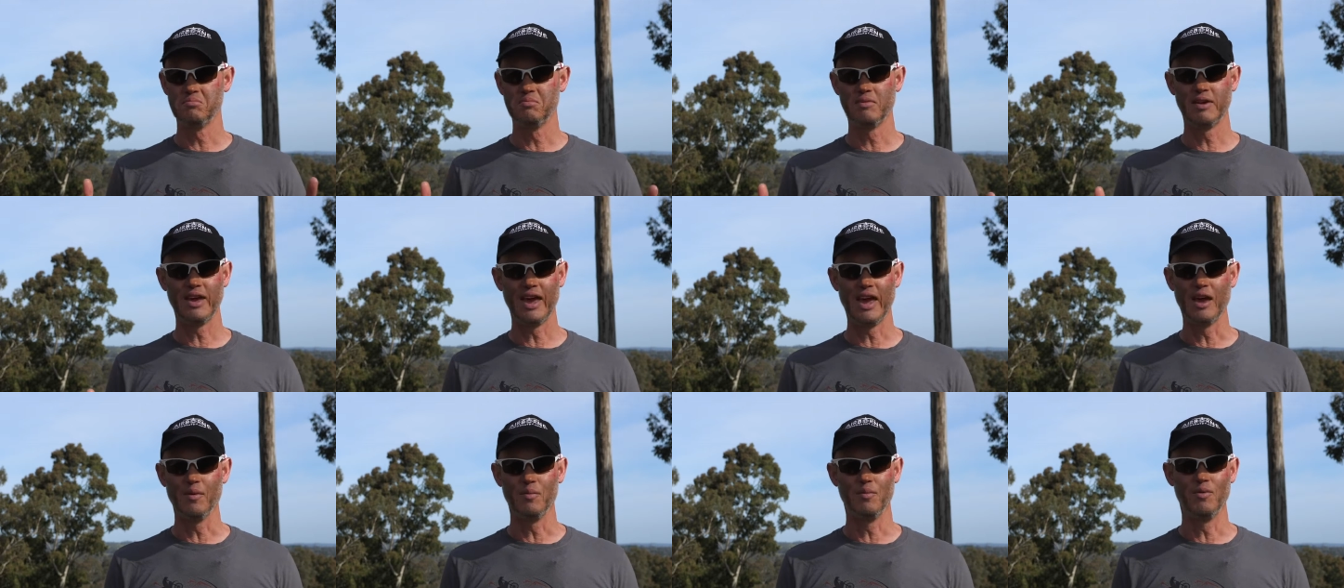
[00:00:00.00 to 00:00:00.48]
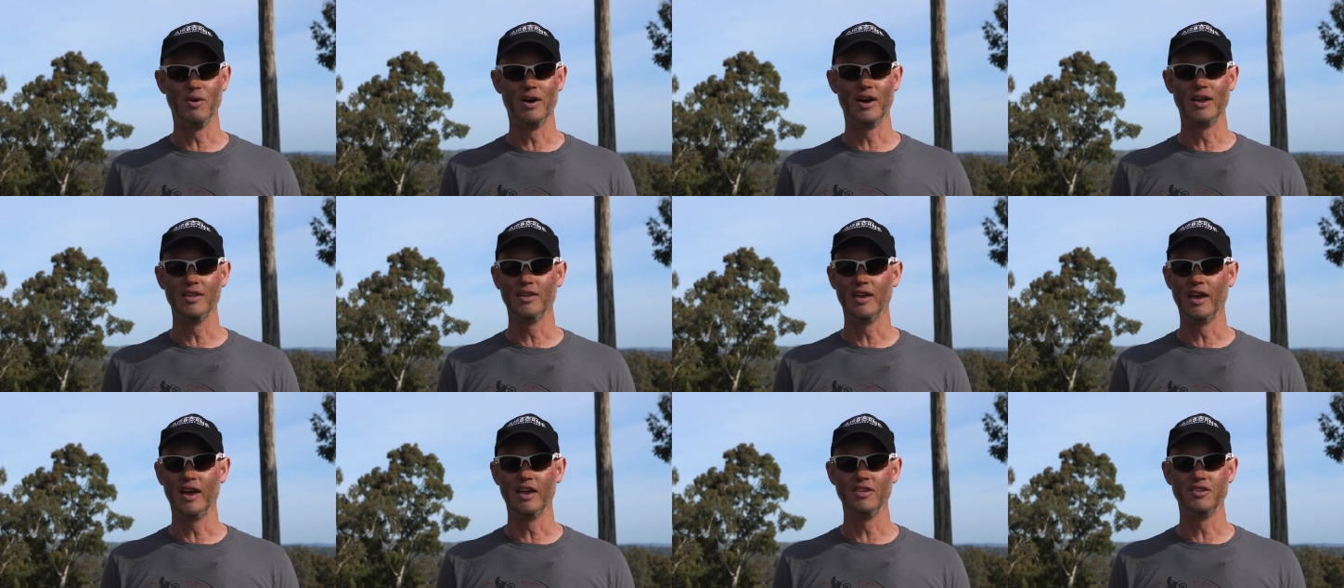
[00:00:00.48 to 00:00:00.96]
Camp
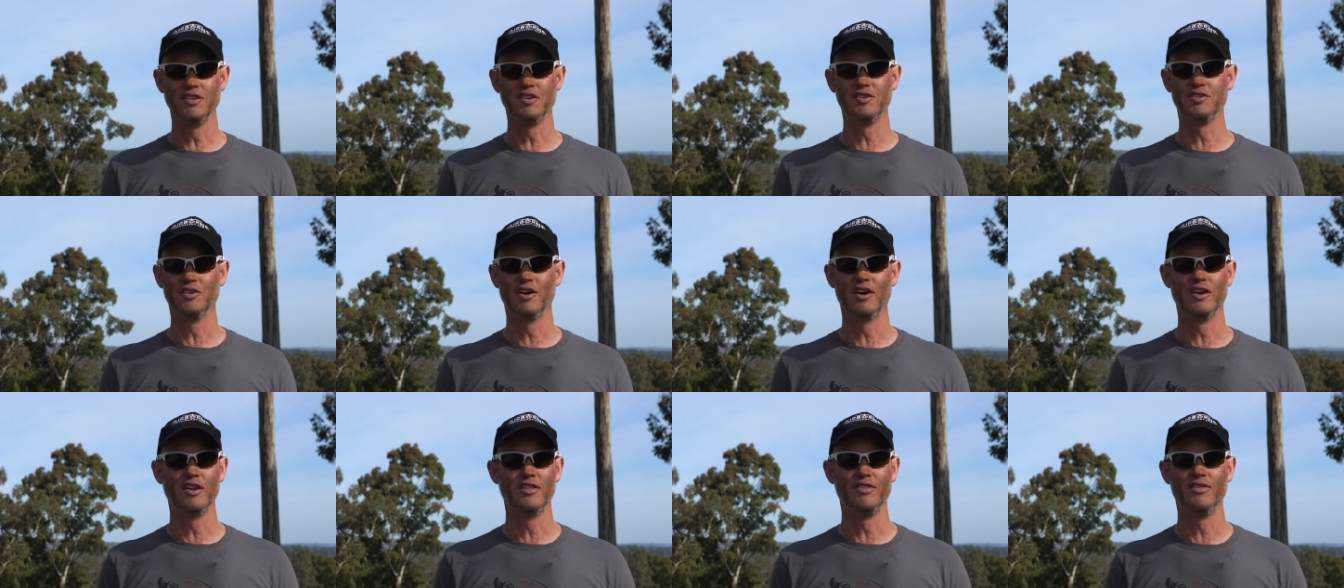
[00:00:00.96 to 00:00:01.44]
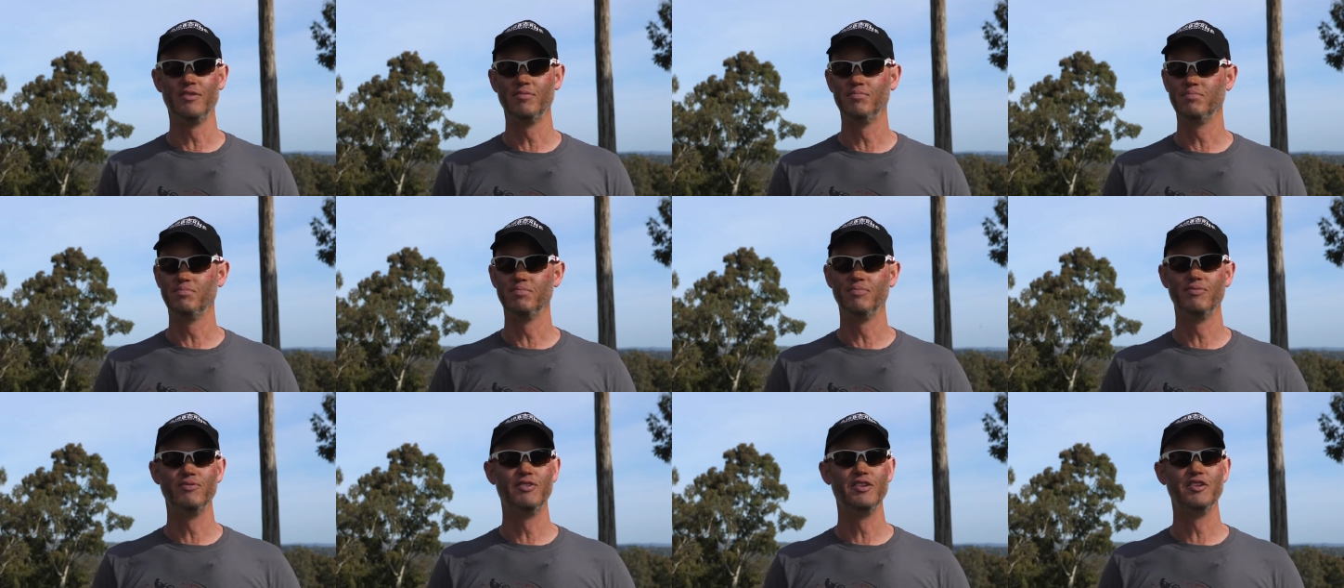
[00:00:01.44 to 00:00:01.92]
1 and decided
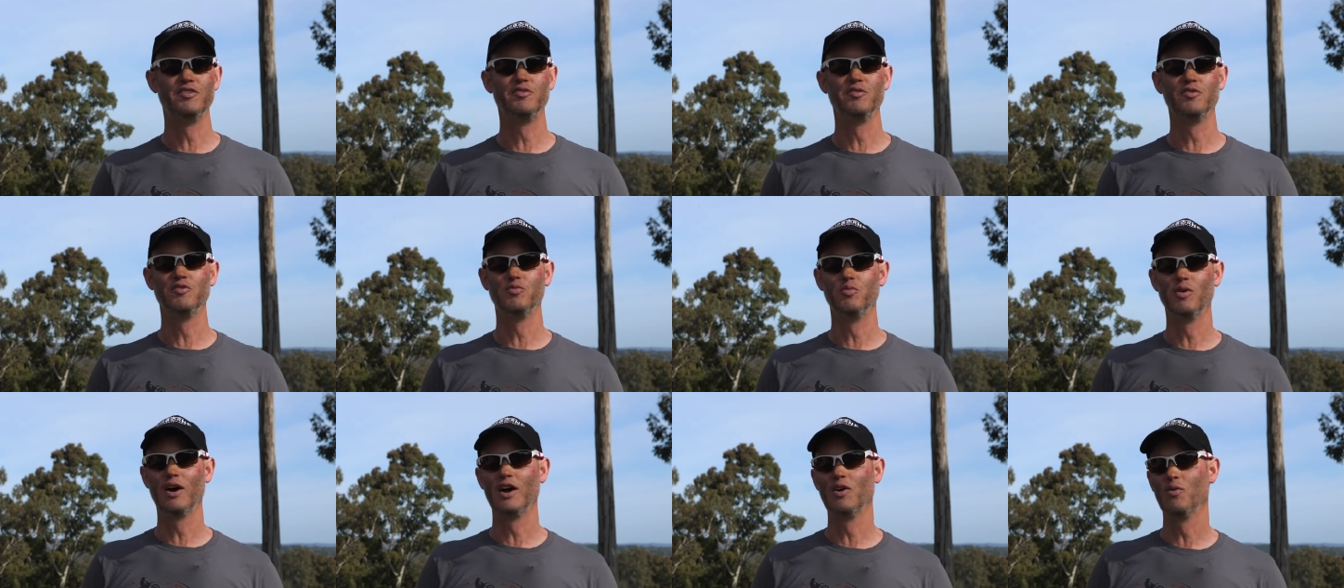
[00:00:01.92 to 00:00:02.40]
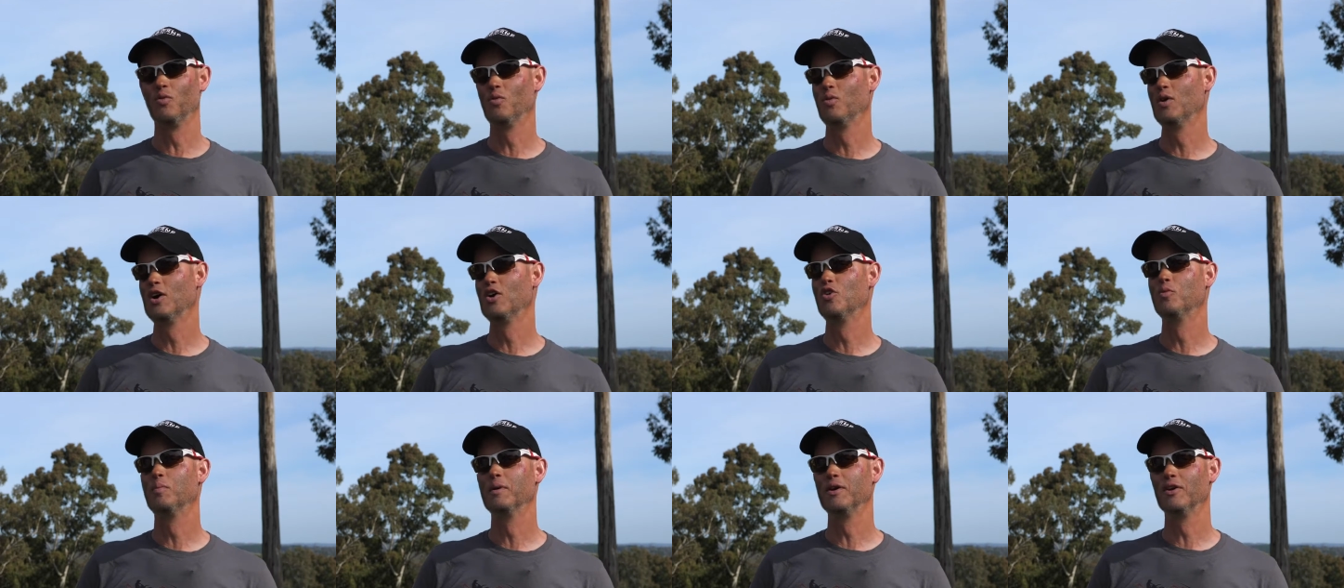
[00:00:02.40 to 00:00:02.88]
this was
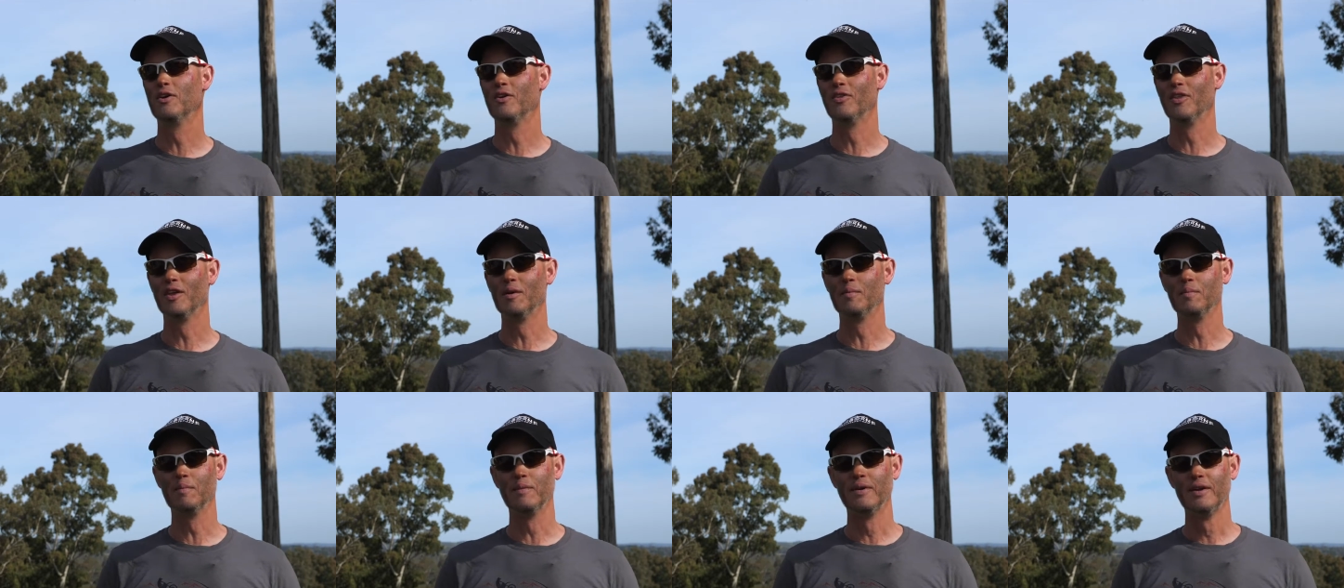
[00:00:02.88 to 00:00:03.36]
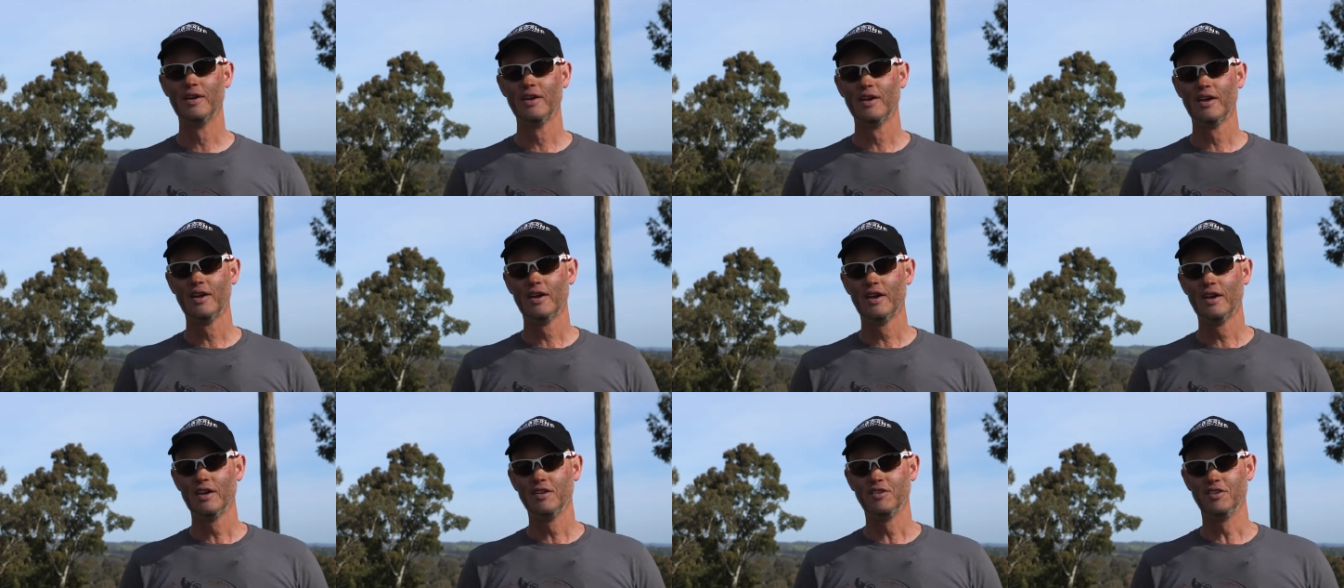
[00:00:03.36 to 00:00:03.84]
well beyond them.
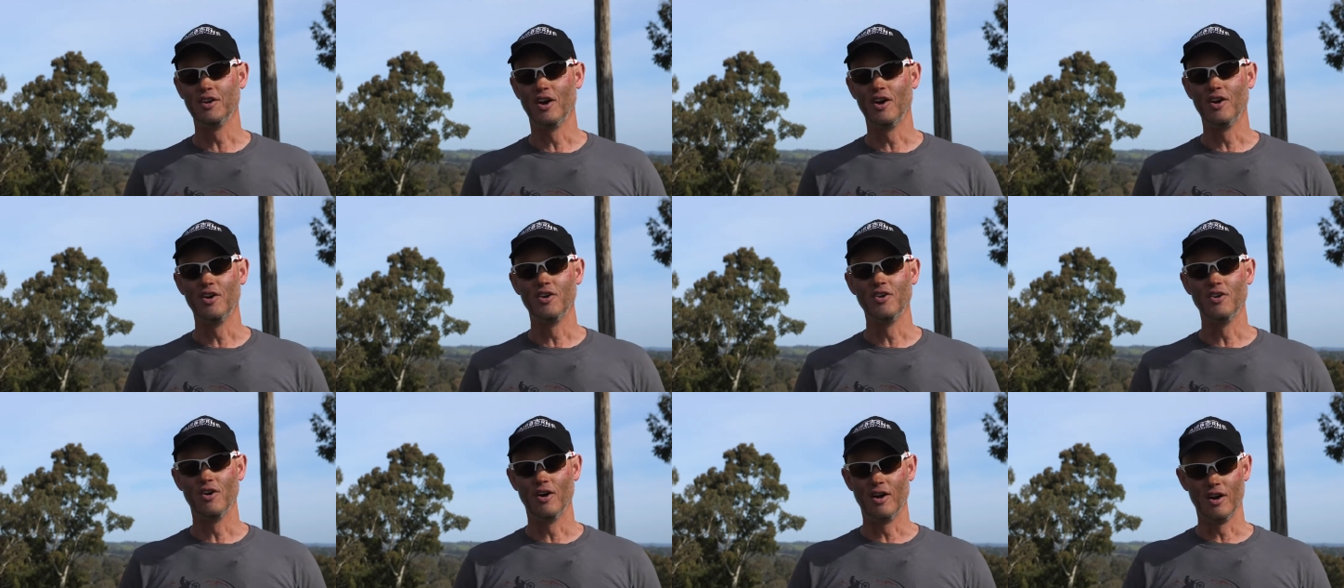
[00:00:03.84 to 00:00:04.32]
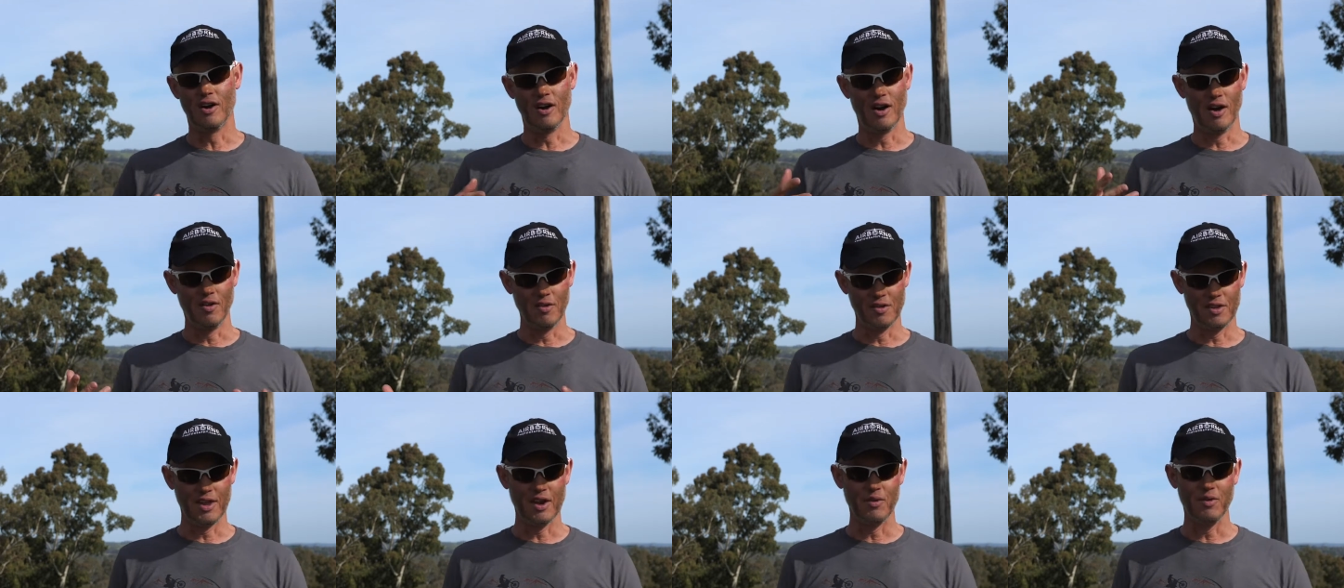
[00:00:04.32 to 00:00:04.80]
So I
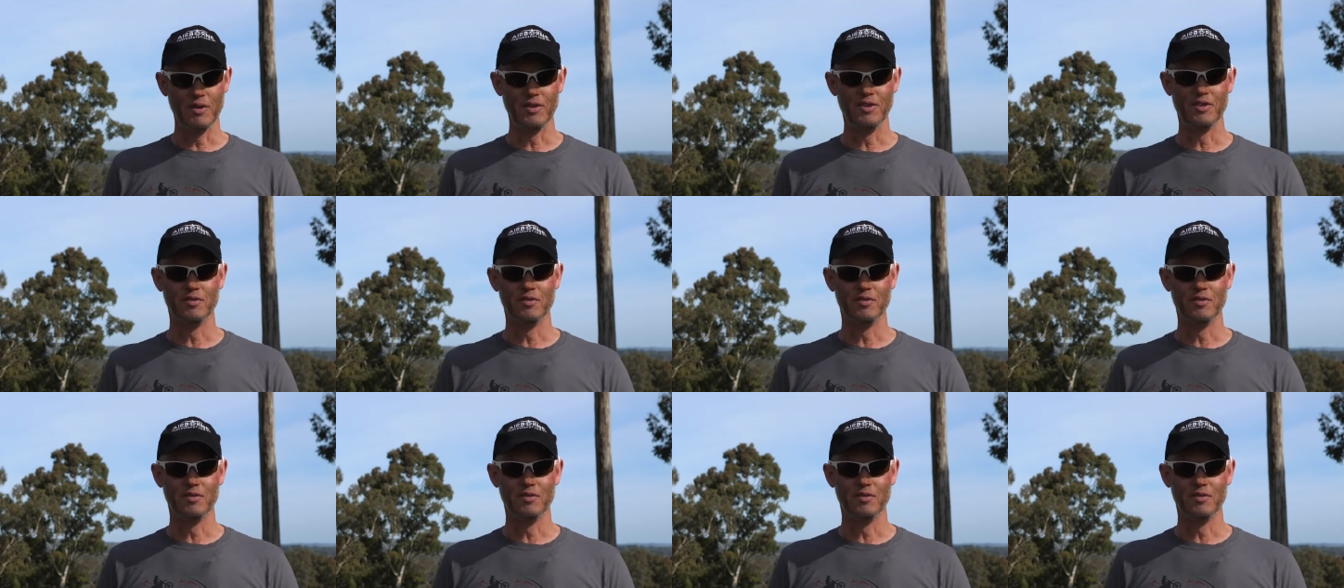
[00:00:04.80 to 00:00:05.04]
was there with